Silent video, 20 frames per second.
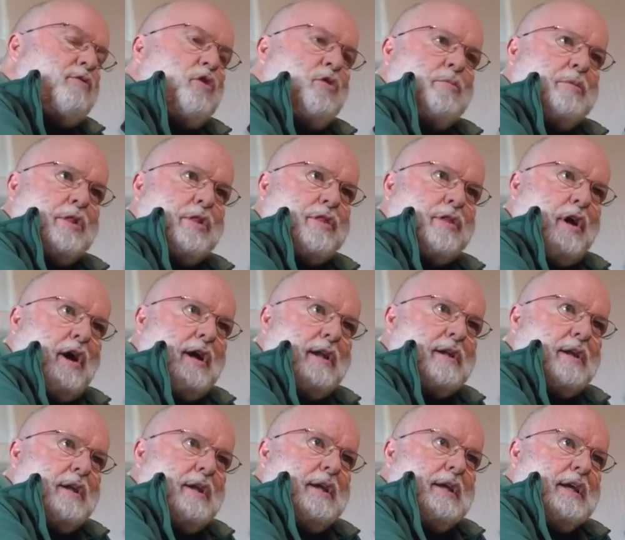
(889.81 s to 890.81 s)
human thought
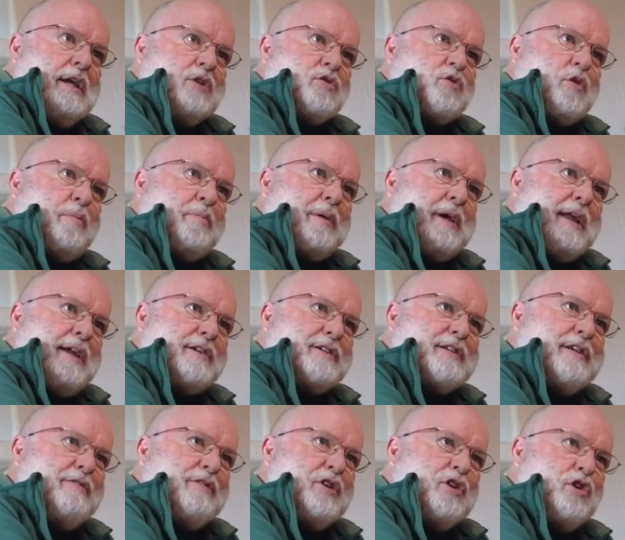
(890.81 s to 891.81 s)
is
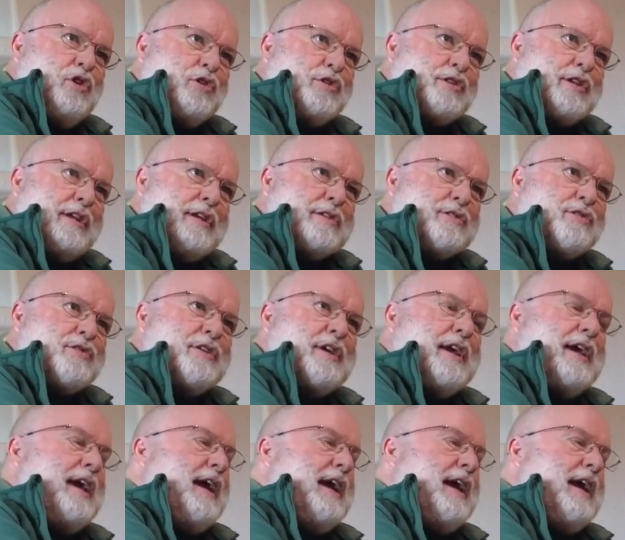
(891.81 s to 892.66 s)
repetitive and useless.